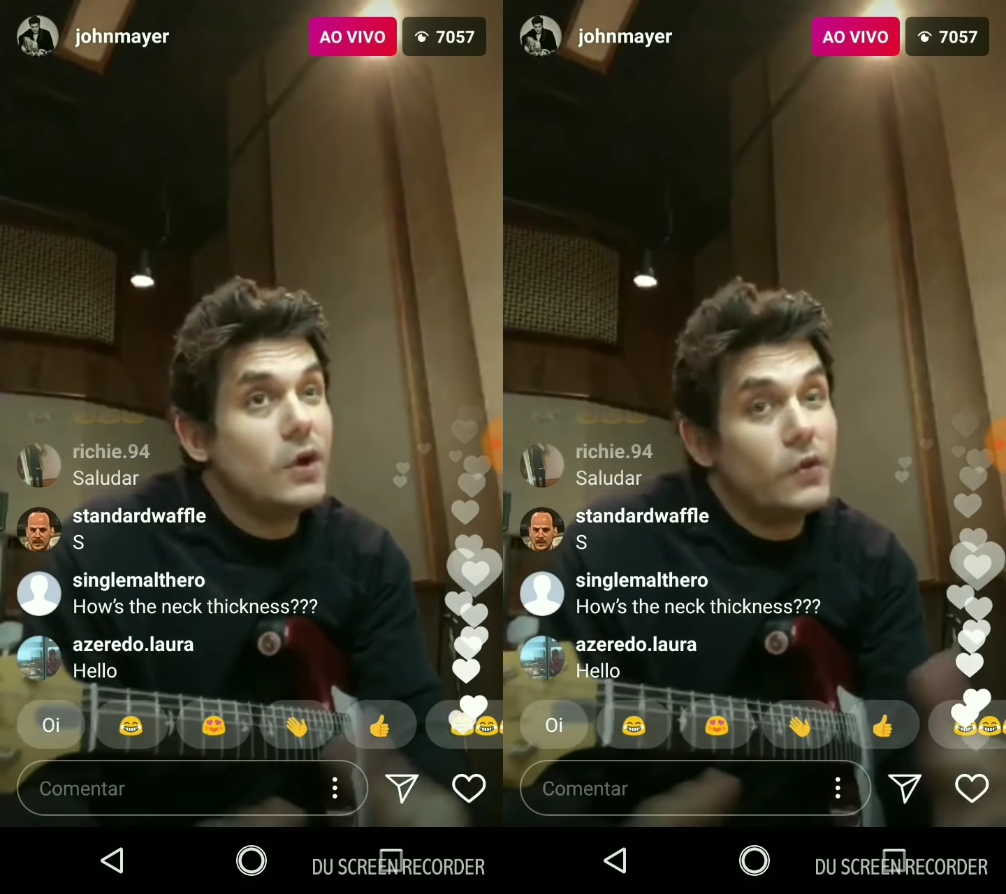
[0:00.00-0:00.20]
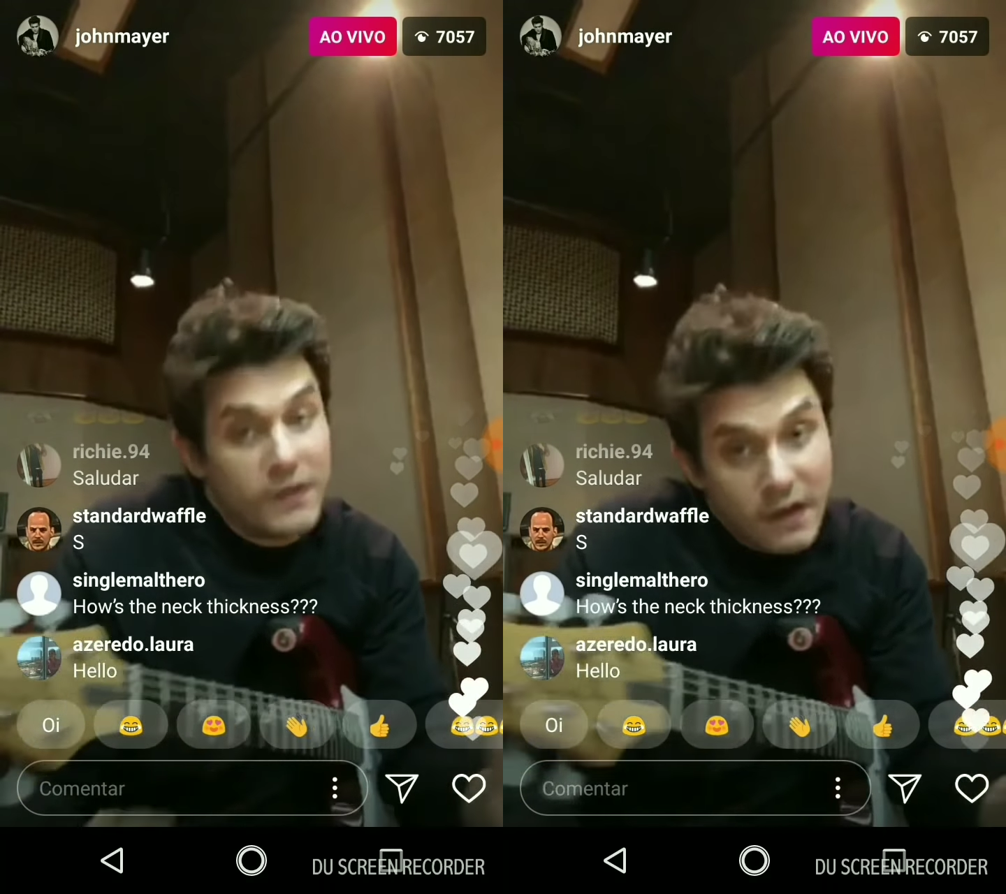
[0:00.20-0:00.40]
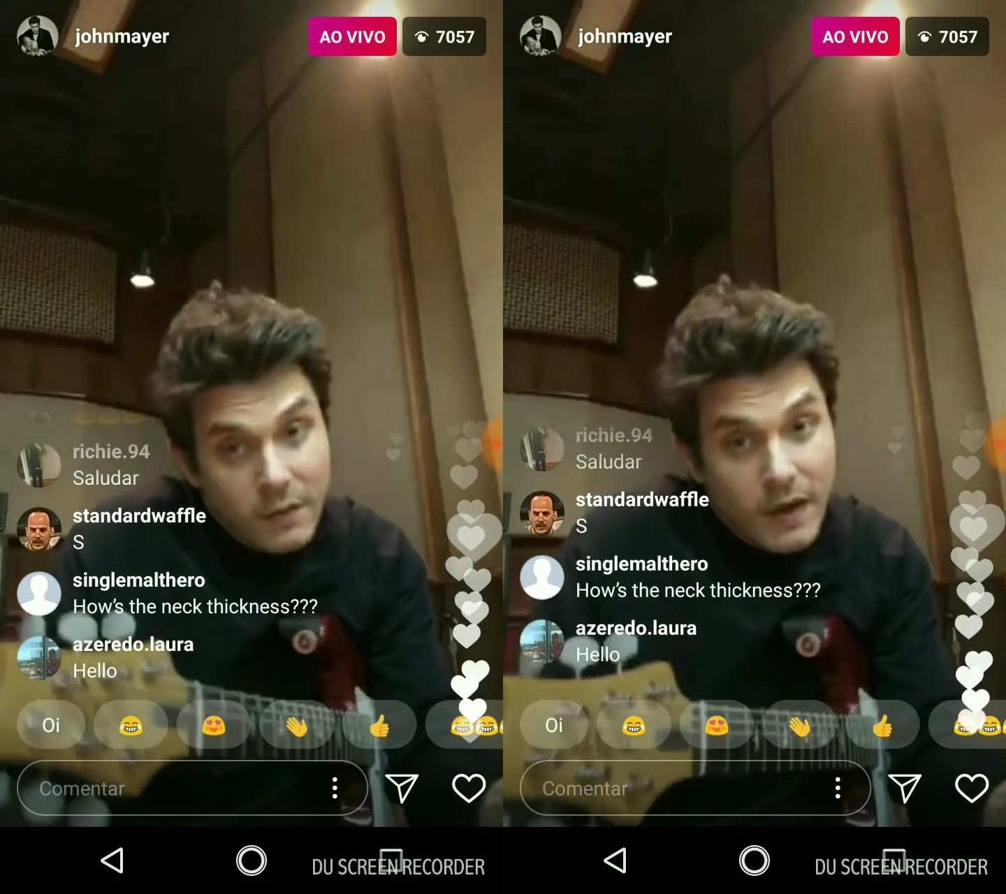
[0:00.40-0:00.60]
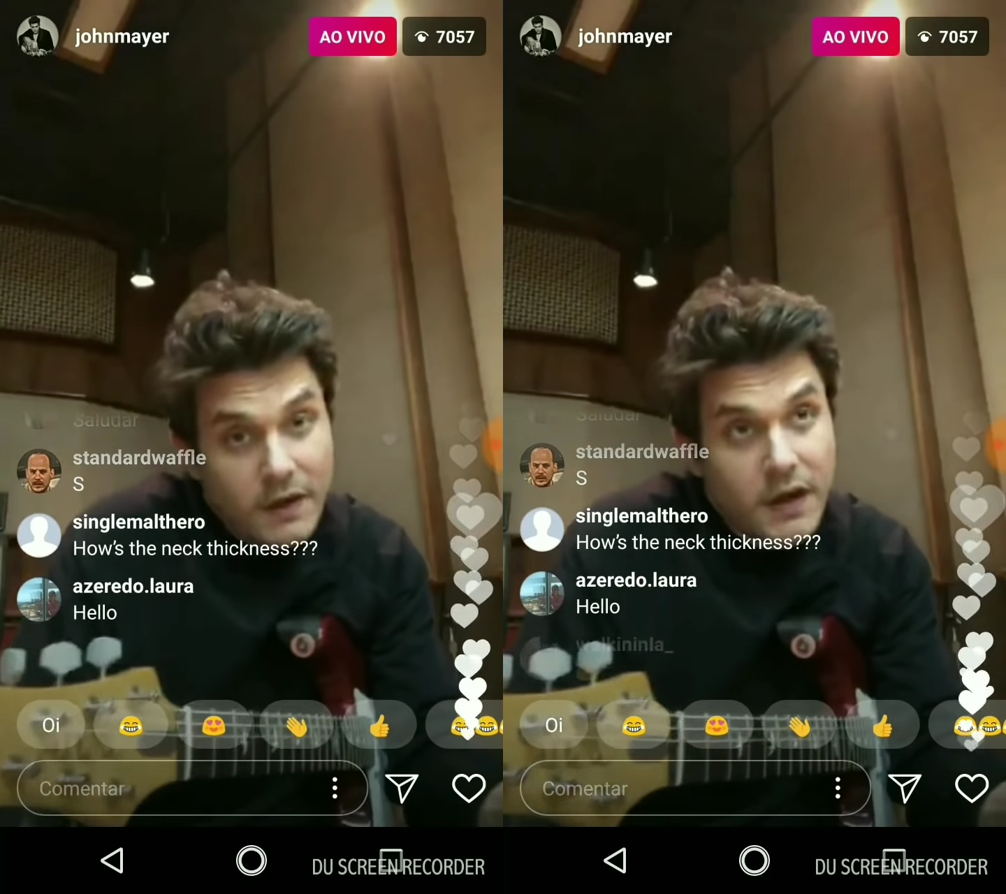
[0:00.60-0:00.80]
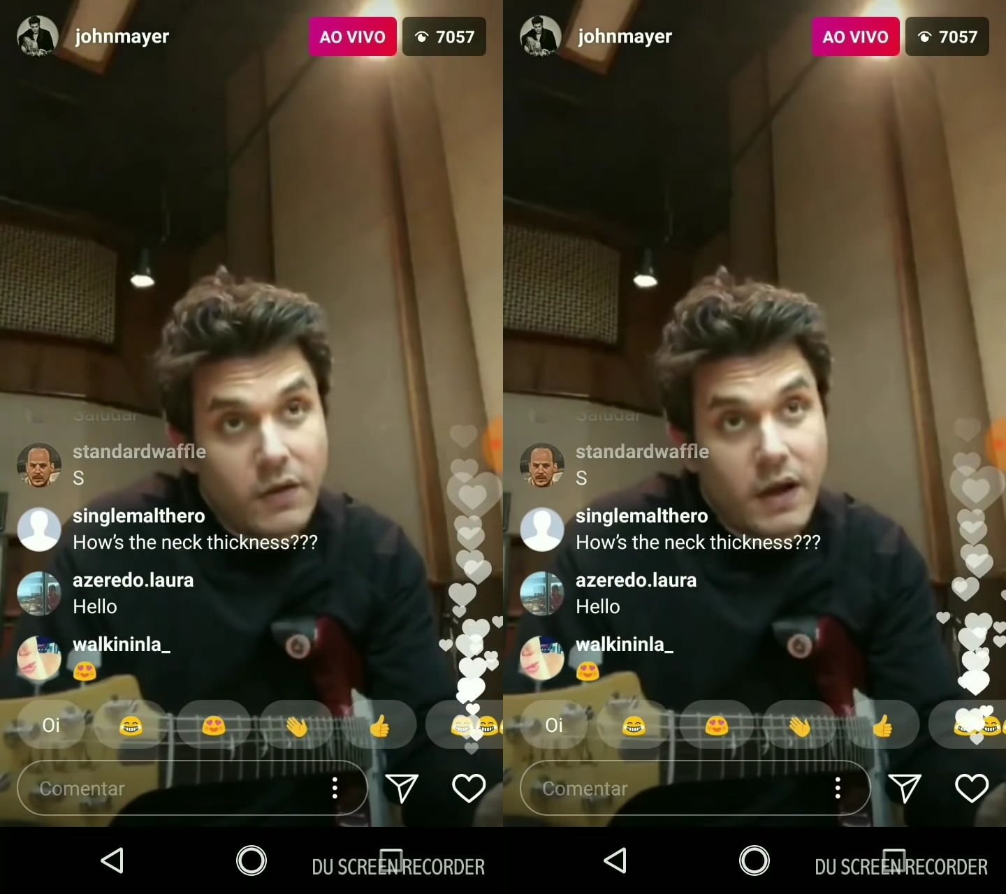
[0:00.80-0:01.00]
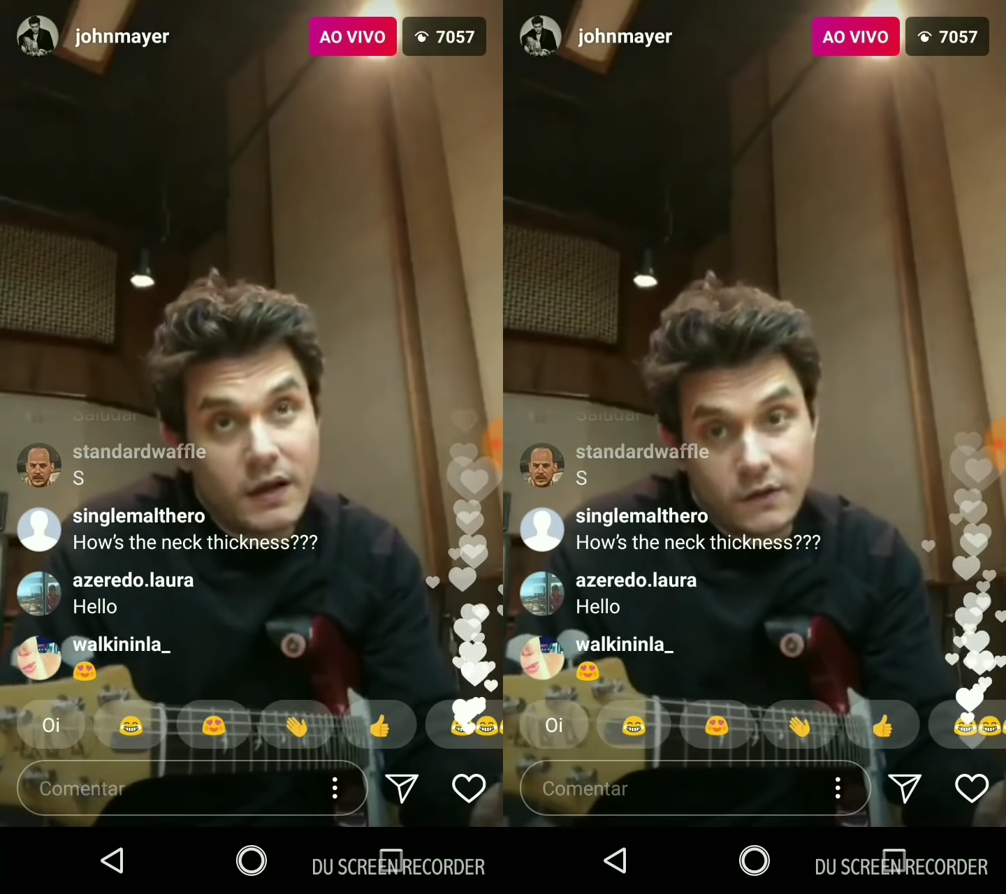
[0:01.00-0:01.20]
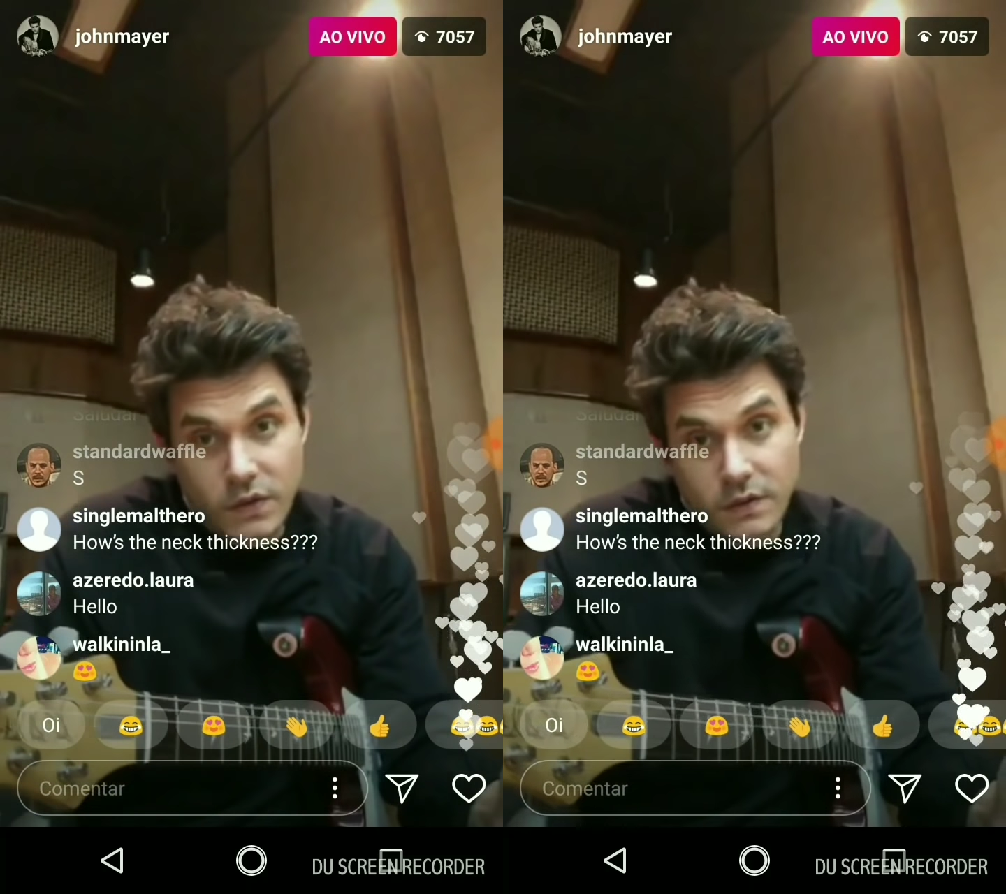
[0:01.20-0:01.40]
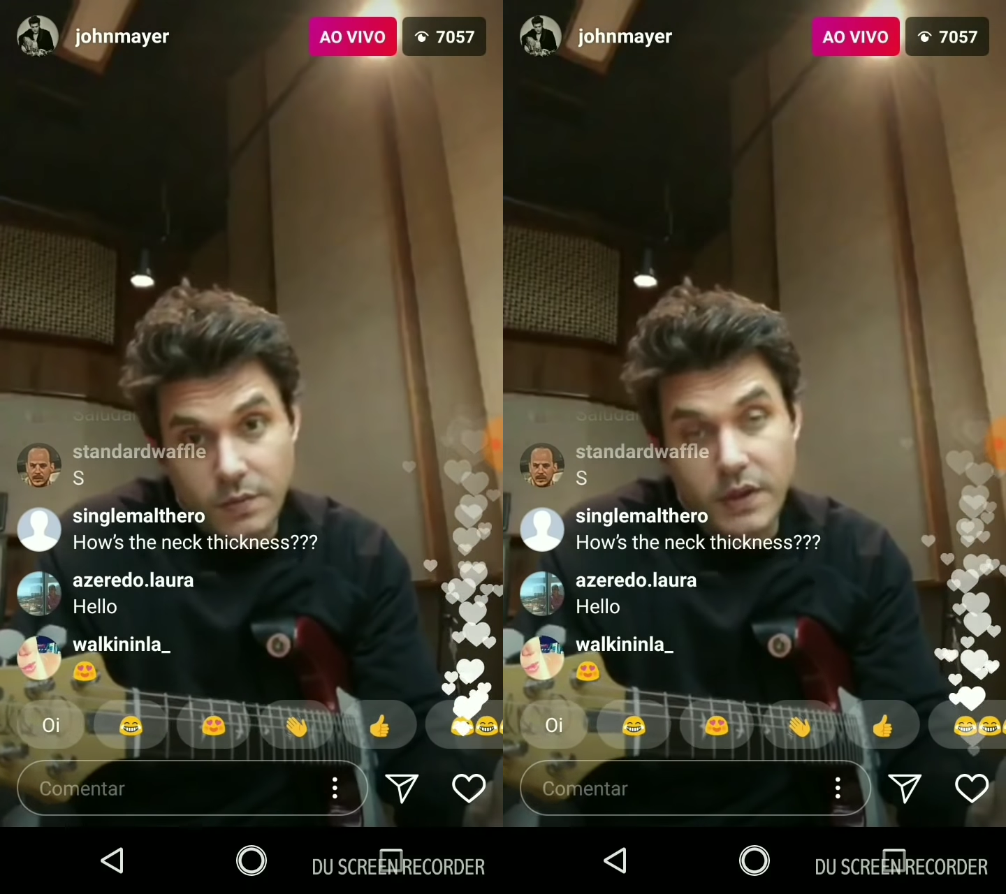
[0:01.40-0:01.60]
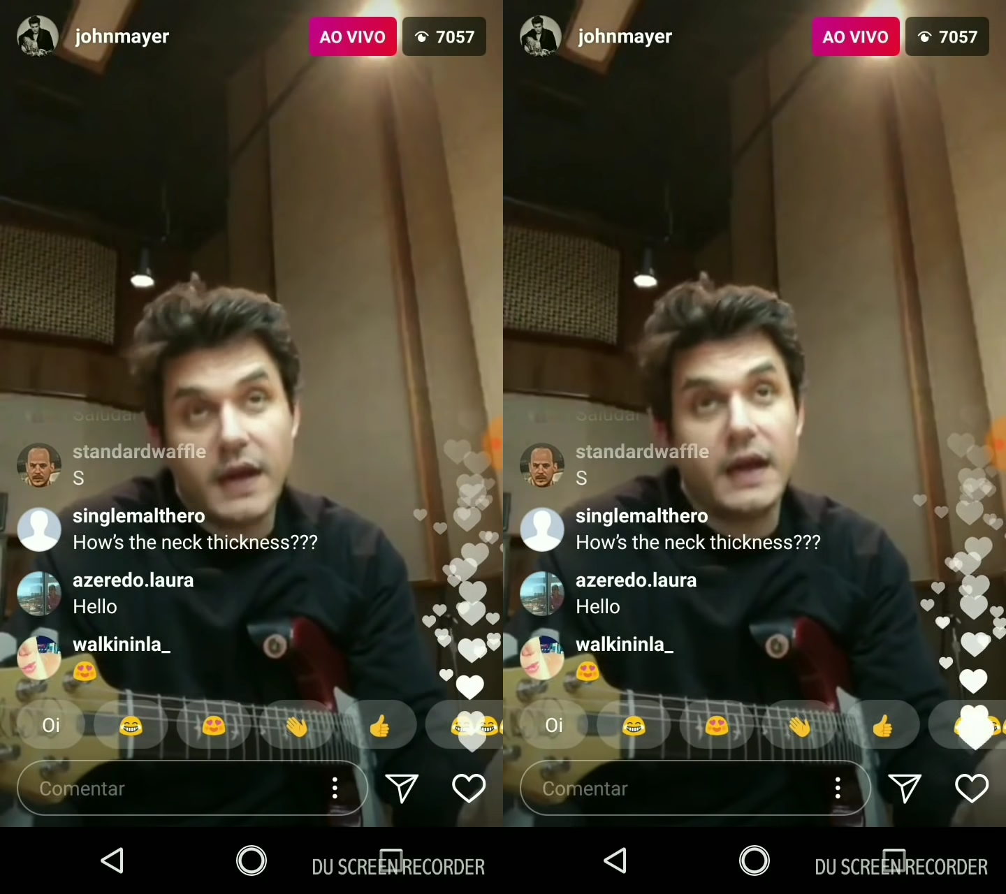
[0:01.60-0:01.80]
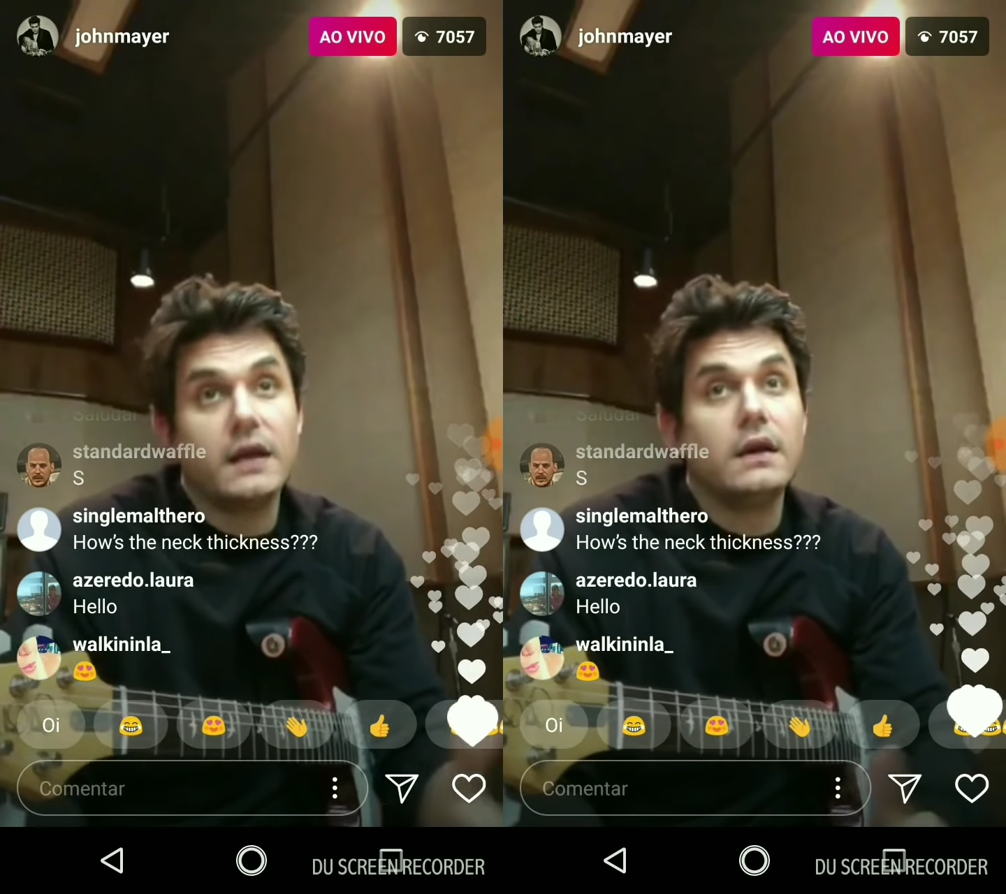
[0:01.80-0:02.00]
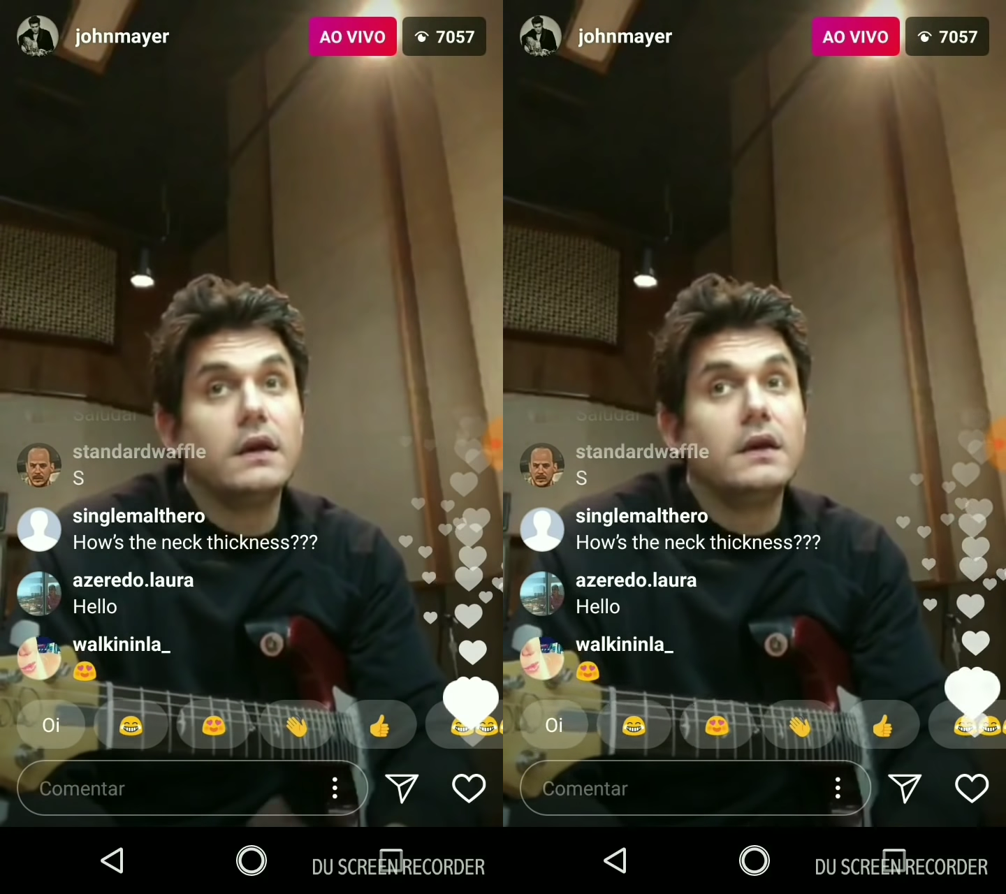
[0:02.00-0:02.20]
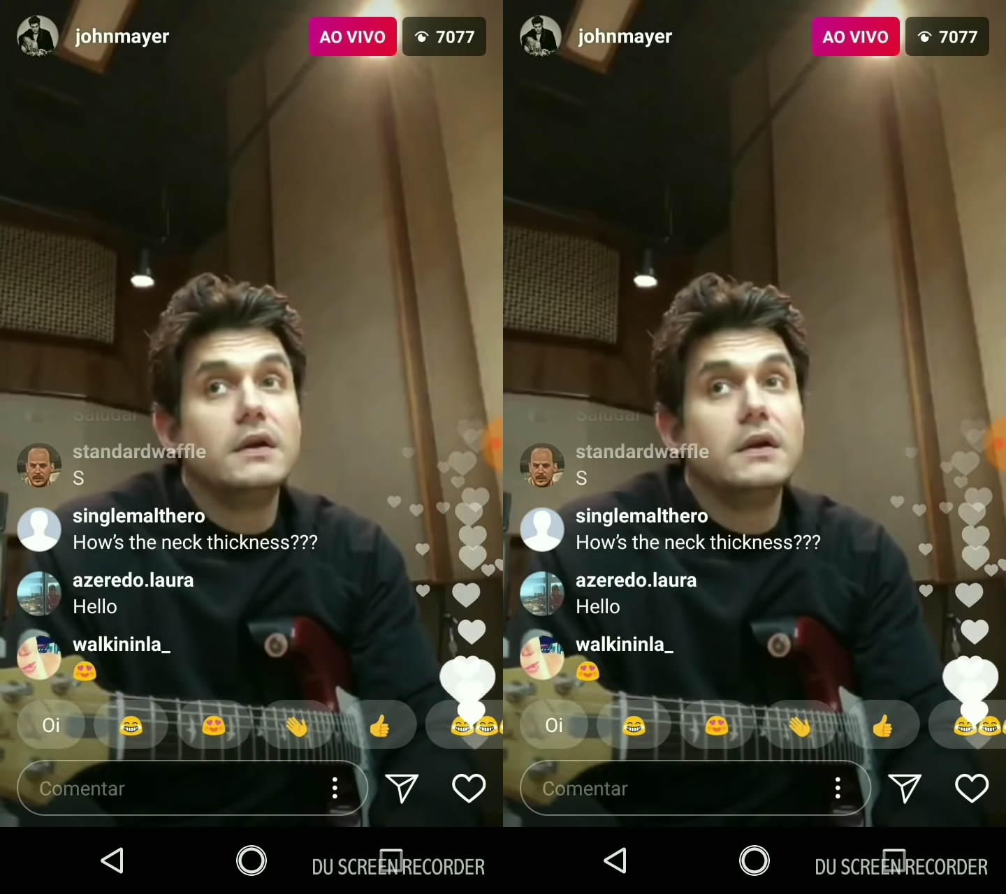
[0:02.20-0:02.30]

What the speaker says: don't think about neck radius when they're playing.